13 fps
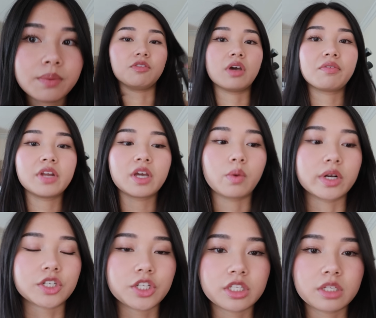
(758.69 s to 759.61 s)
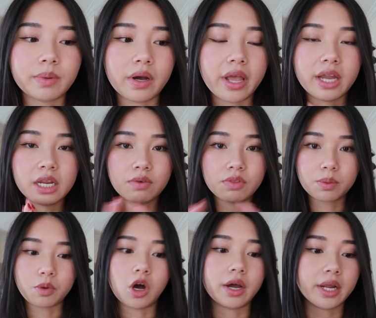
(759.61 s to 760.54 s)
If you have any questions about any of the
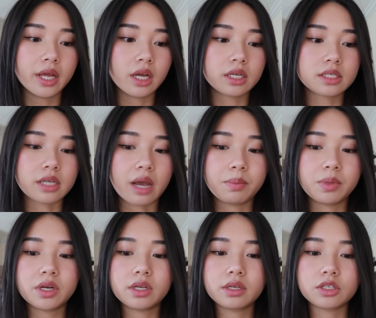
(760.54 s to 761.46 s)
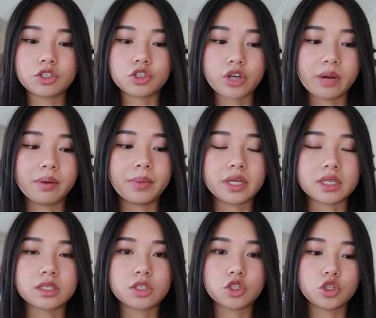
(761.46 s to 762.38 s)
products, I'm gonna try my
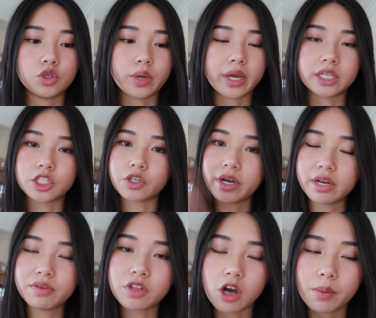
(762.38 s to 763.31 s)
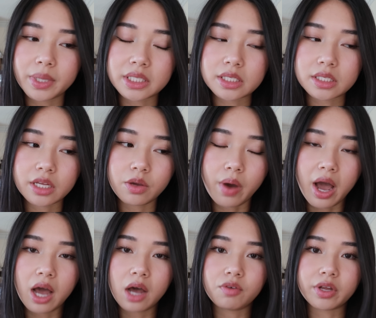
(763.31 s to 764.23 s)
best to answer any of the comments that you
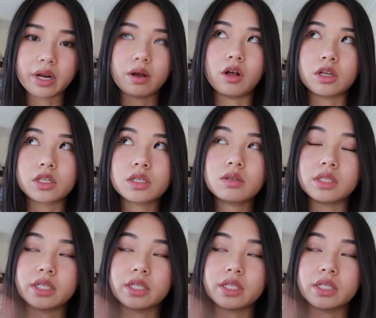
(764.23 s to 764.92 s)
have, and I'll also